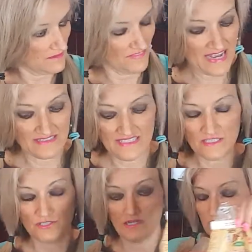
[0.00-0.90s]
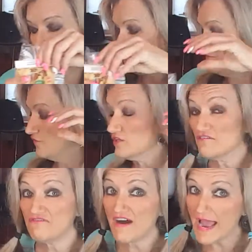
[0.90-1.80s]
flaxseed is full
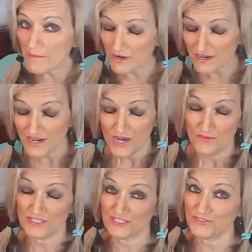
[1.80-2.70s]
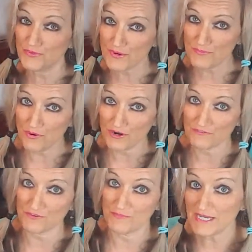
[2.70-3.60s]
of fiber, which is super
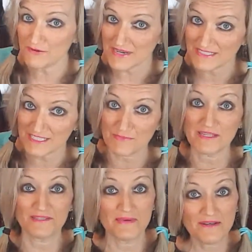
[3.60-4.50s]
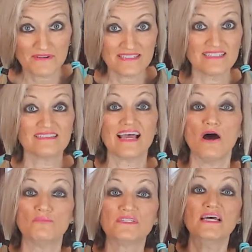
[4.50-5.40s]
important for many reasons, but the main reason is to
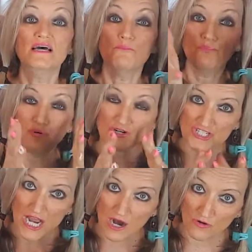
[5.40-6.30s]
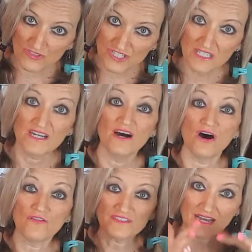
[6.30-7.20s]
help push out
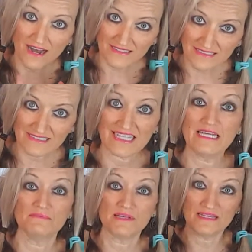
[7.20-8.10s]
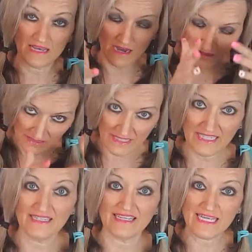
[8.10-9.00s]
all the toxins. It keeps
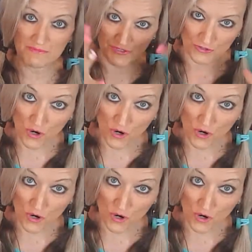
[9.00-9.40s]
clean and keeps your